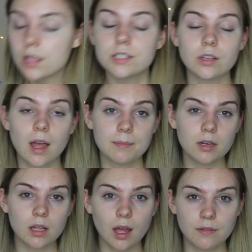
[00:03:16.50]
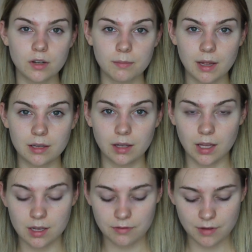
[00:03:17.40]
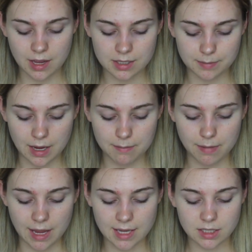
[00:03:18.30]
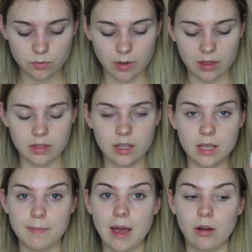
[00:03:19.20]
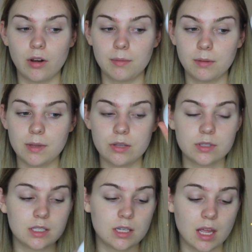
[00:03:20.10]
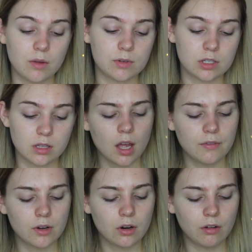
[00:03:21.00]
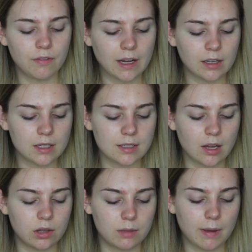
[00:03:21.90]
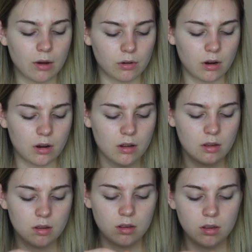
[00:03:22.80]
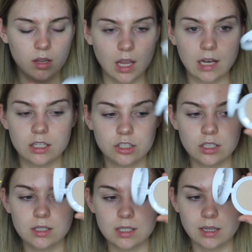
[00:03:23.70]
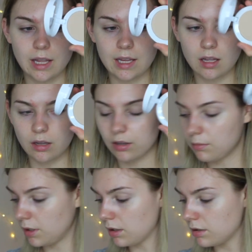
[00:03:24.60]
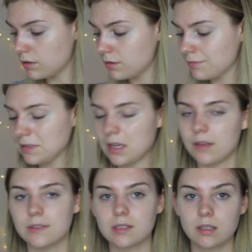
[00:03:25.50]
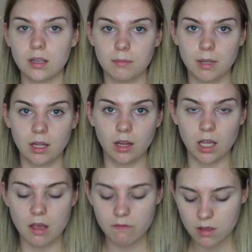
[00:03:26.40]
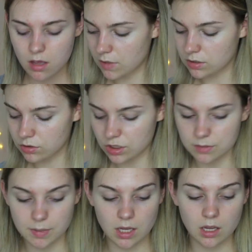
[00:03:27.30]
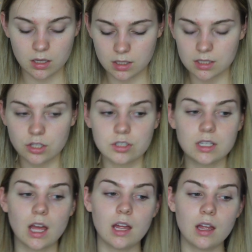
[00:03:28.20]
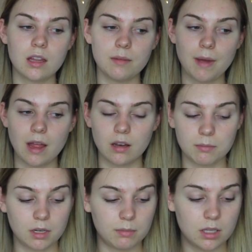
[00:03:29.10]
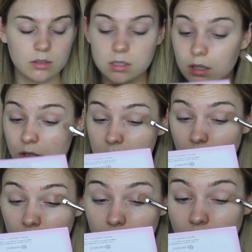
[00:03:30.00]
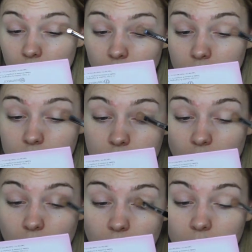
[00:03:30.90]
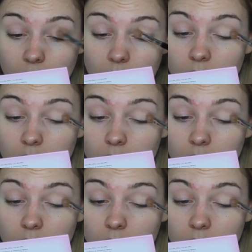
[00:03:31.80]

So I'm going to cover my lid as my base with the powder I'm going to be using today, which is the CoverGirl Vitalist Healthy Powder. And it's just this light color because obviously I'm pale AF. This will just be, since there's not, in the palette I'm going to be using, there's not a light enough shade